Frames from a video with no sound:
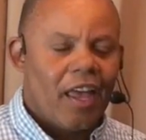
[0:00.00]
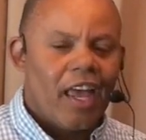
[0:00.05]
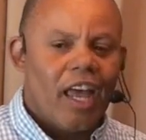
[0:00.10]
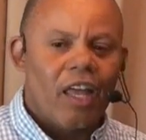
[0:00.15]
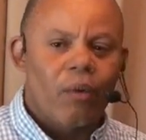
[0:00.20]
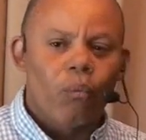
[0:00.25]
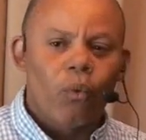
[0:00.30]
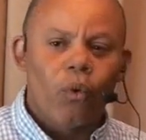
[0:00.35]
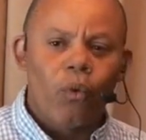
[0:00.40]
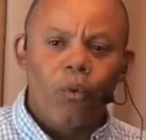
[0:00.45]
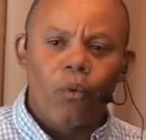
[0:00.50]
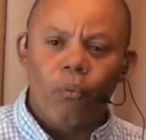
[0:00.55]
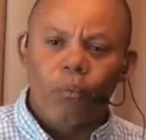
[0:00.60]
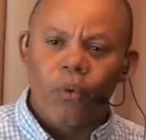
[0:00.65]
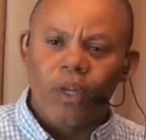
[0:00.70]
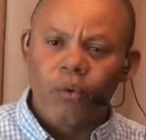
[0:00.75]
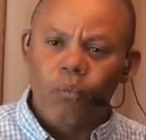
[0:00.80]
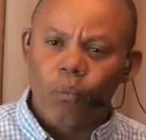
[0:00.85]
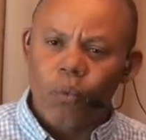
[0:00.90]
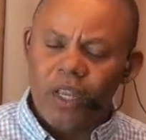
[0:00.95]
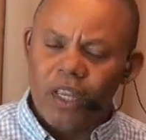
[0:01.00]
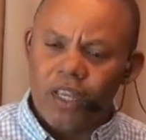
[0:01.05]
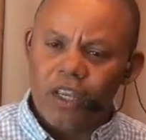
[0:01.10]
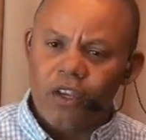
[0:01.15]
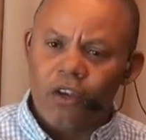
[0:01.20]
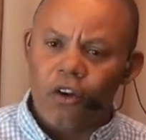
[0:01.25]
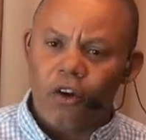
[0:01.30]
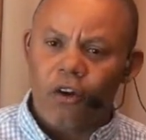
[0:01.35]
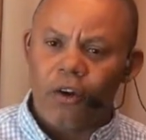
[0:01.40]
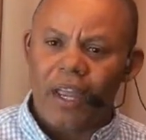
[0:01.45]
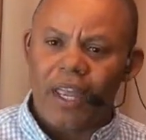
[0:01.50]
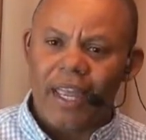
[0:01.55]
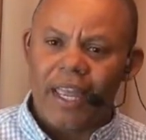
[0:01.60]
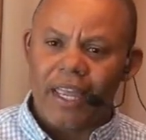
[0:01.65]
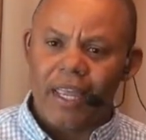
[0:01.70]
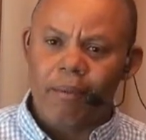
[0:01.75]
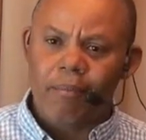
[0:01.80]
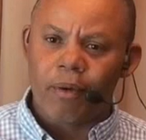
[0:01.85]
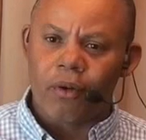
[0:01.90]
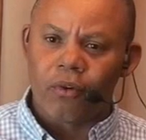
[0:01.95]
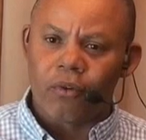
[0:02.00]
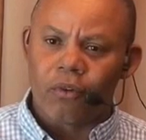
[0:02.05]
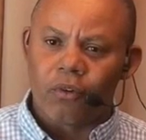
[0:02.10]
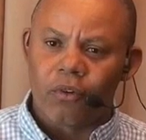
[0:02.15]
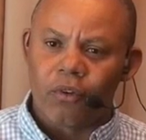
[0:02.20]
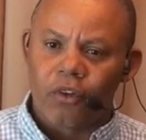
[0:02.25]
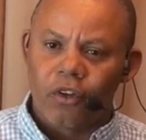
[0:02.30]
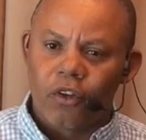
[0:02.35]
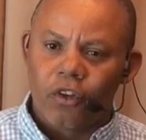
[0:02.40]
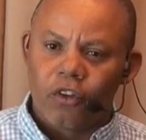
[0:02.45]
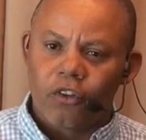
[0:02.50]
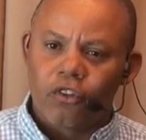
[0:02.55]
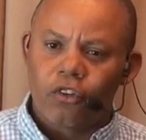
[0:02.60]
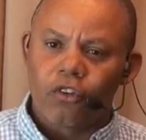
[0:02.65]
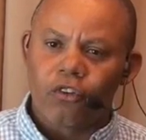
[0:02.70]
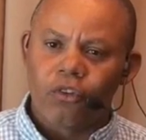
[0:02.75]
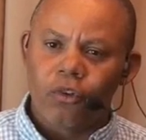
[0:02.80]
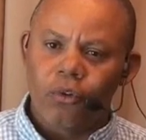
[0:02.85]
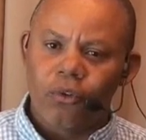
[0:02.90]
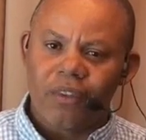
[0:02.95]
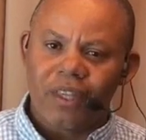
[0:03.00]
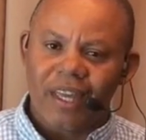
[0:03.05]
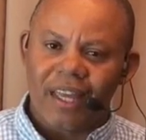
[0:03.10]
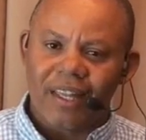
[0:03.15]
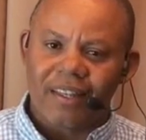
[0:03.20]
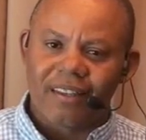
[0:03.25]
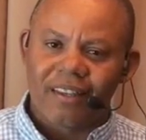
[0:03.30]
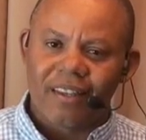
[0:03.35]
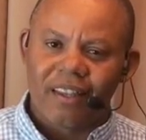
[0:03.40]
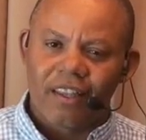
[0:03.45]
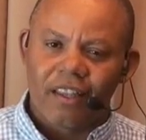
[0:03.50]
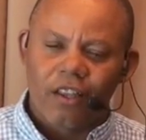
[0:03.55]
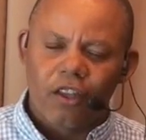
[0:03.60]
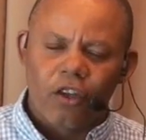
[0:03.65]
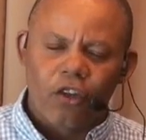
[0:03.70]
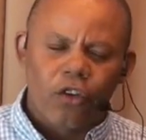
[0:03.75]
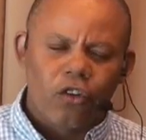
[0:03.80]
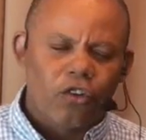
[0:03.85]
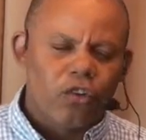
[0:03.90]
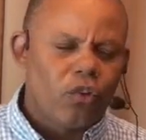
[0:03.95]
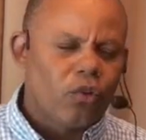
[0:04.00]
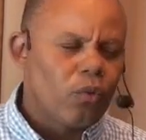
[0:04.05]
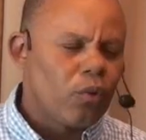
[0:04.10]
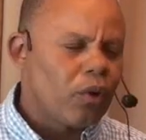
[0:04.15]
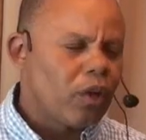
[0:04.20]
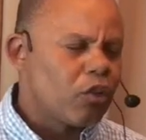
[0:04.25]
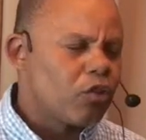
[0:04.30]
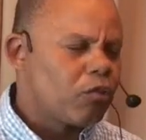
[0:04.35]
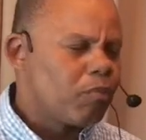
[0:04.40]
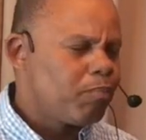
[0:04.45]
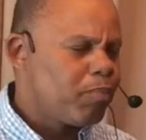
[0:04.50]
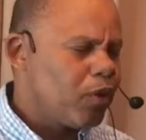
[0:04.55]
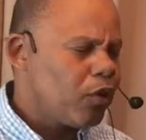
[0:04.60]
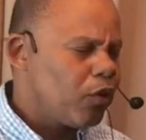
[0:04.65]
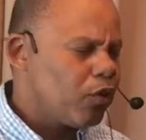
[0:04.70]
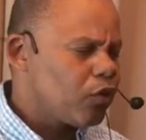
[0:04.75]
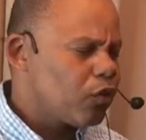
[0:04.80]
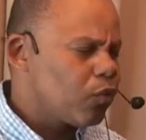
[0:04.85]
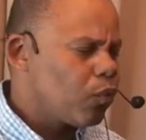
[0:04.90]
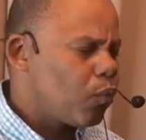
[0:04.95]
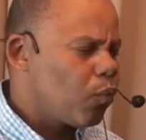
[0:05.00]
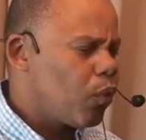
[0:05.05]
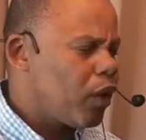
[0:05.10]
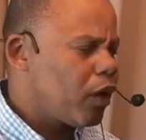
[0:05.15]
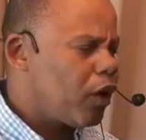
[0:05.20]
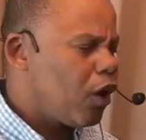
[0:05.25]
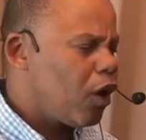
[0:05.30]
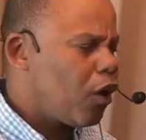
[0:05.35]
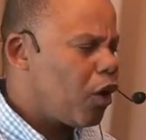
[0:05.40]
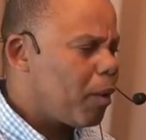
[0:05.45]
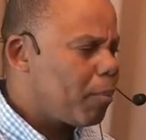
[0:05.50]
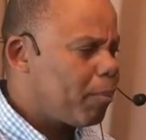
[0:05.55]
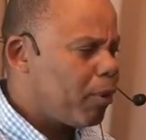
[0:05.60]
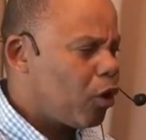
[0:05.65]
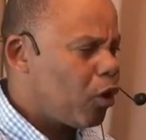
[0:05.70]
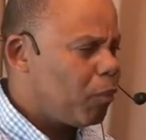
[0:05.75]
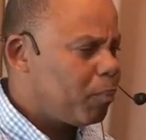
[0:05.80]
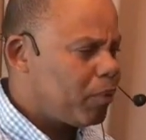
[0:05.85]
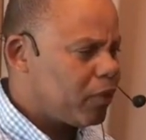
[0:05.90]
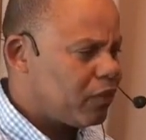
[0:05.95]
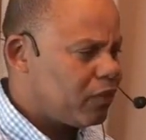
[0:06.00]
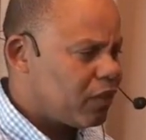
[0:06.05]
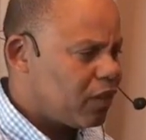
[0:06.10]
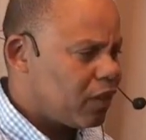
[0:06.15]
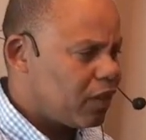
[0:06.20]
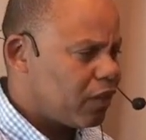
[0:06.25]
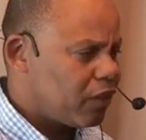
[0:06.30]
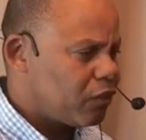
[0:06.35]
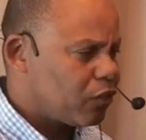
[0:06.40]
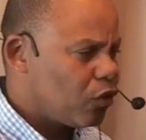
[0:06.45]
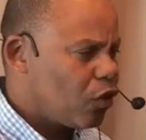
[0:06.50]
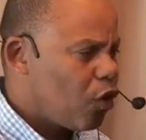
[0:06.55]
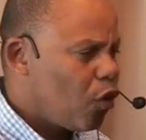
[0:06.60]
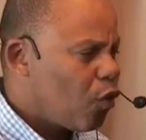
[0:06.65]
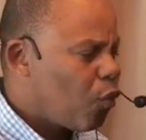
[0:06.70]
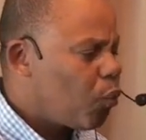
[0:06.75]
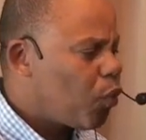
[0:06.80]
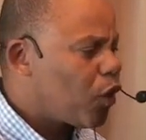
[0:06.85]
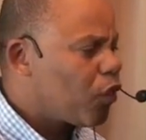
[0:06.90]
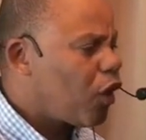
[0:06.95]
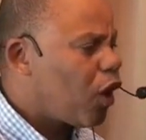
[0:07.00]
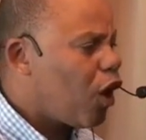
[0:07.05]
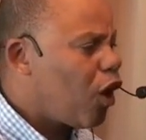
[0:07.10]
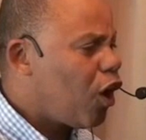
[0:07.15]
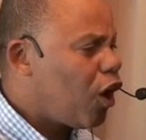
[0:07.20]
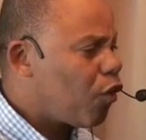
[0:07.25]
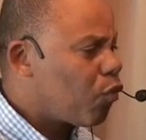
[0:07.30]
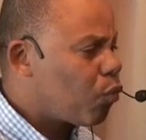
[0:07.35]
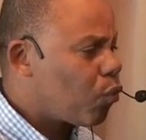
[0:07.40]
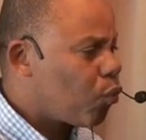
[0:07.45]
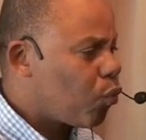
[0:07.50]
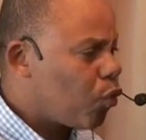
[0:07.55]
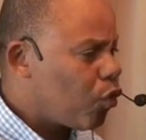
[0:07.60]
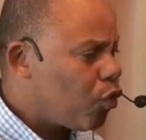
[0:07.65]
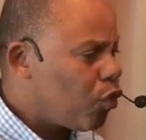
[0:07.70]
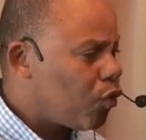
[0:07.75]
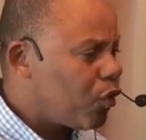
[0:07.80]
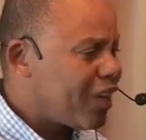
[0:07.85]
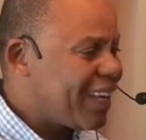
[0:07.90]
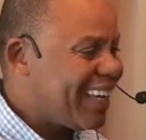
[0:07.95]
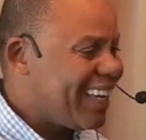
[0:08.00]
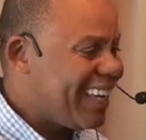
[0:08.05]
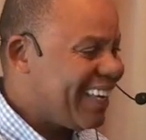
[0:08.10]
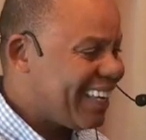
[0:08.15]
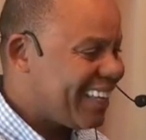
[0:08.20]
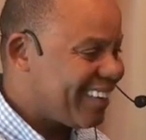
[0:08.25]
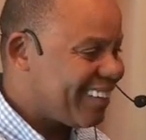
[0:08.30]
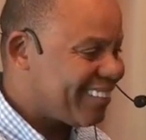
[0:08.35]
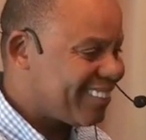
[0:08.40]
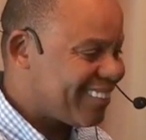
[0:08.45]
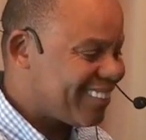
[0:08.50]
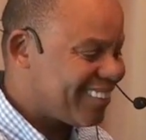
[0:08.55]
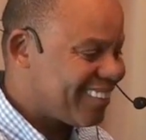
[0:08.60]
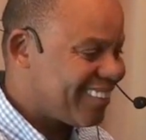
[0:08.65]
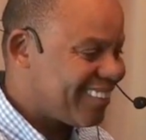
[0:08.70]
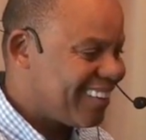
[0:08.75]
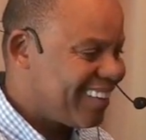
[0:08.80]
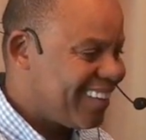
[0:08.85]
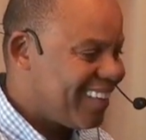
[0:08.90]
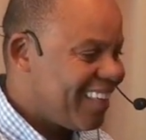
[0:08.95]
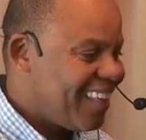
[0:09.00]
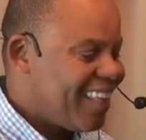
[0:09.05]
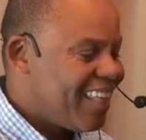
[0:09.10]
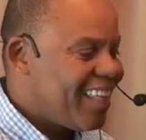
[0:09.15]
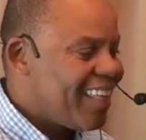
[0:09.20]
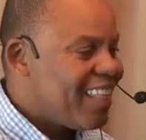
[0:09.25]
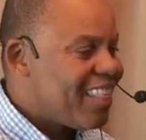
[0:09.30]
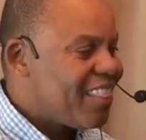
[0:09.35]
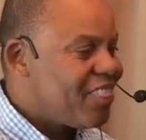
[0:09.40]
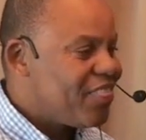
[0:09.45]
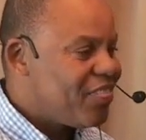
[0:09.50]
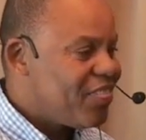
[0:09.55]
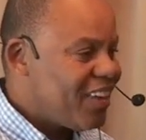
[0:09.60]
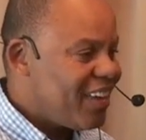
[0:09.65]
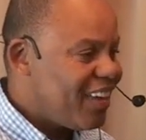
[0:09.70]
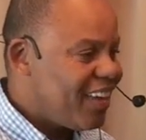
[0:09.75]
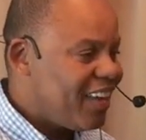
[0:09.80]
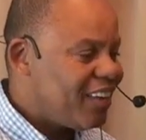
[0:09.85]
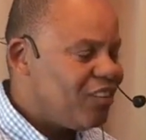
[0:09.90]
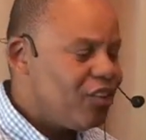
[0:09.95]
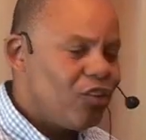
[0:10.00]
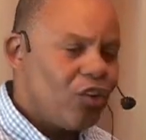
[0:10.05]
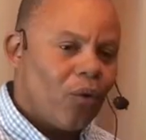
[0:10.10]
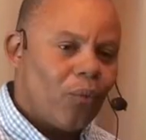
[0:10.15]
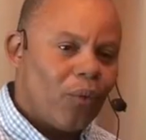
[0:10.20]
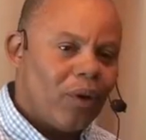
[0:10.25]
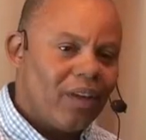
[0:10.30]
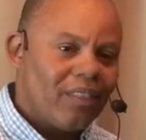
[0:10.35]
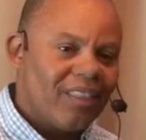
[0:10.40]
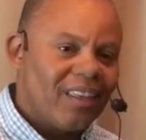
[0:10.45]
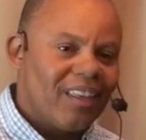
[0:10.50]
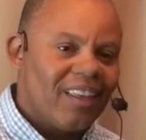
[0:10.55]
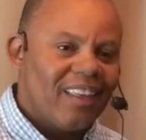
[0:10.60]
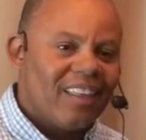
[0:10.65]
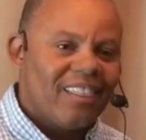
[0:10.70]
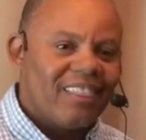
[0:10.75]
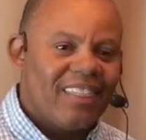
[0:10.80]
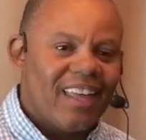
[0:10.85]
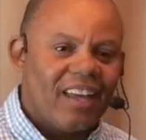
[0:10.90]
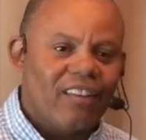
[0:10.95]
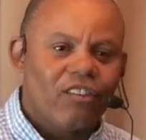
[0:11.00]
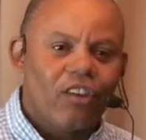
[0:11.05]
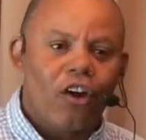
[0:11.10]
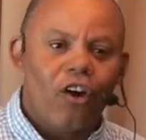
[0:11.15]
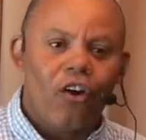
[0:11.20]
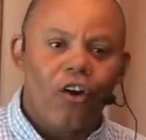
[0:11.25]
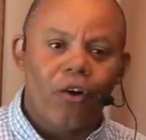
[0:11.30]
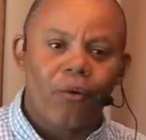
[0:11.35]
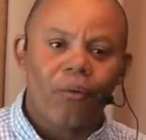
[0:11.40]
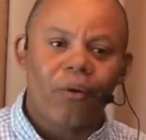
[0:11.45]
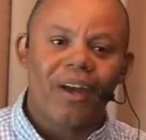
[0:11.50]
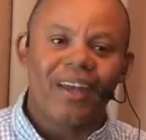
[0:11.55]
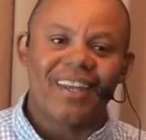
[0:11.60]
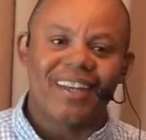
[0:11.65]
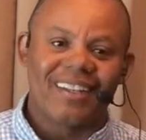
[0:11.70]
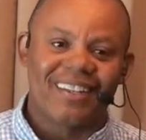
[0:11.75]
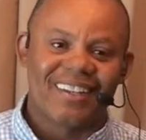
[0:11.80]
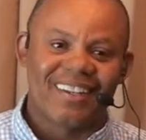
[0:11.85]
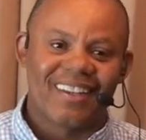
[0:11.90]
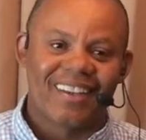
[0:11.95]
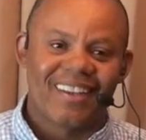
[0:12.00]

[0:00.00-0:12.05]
And when we are able to do that, to experience what our purpose is, what our role is, then you know what? That's all right.